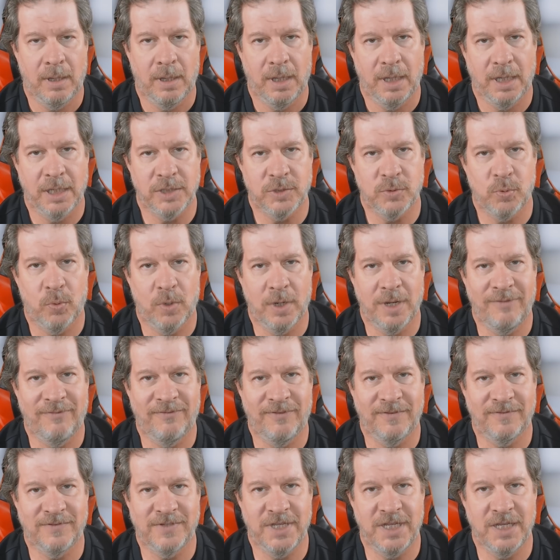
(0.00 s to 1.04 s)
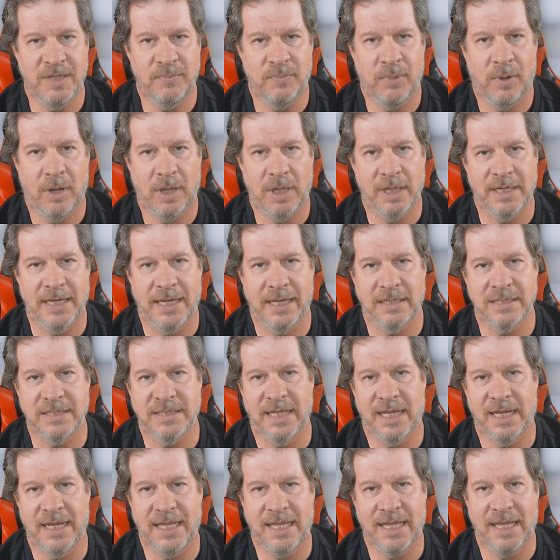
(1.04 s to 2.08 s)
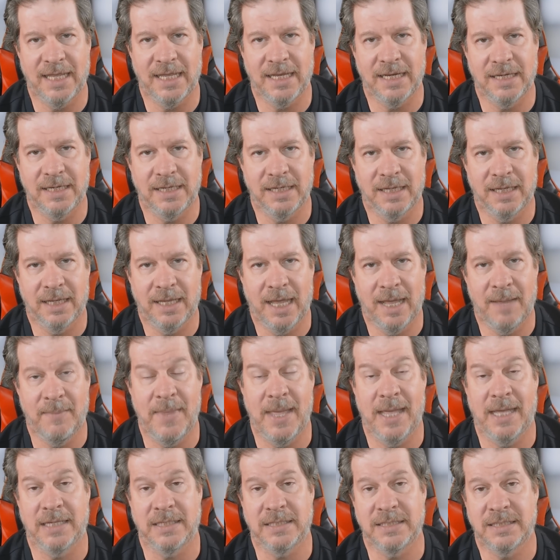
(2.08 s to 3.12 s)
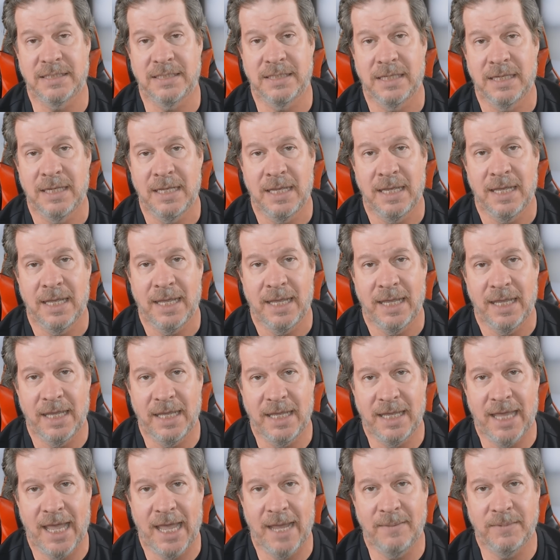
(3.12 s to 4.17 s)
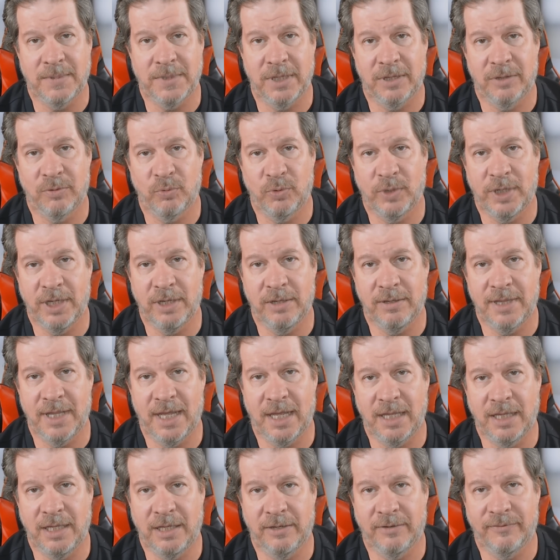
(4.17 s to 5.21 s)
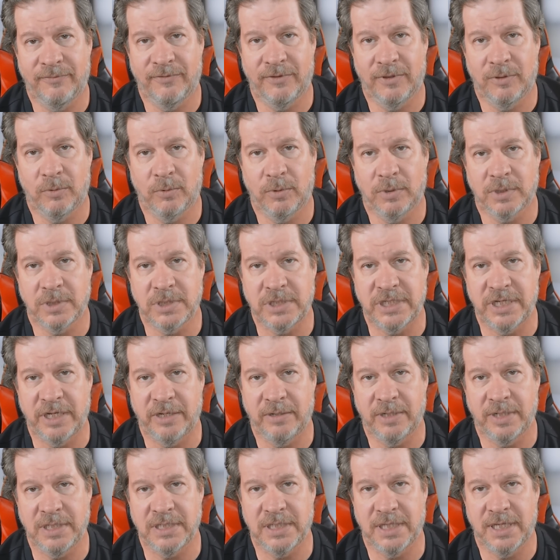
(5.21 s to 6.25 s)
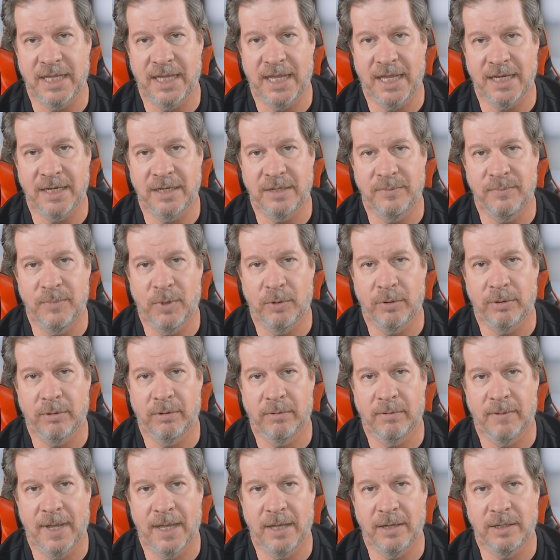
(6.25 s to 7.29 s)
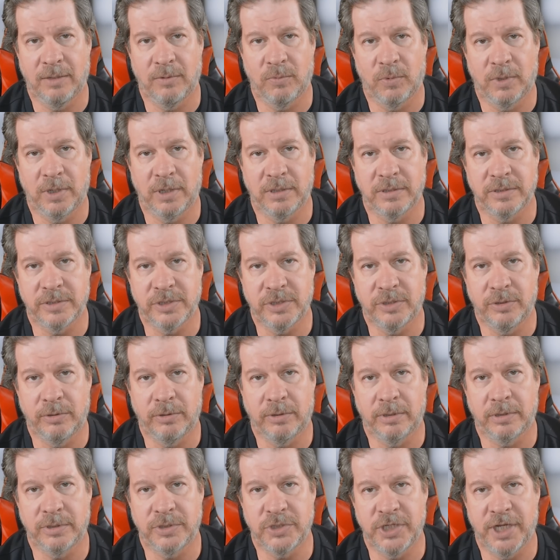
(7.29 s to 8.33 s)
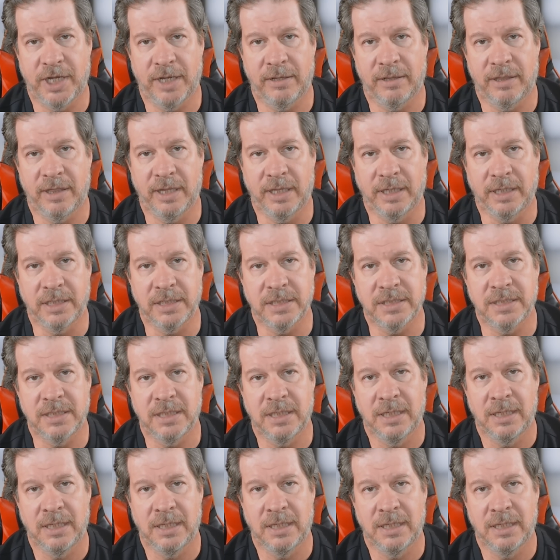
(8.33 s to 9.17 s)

In 2015, Paul announced that he had MS. He came to the Rio that year for the World Series, and he had to motor around in one of those scooter chair things.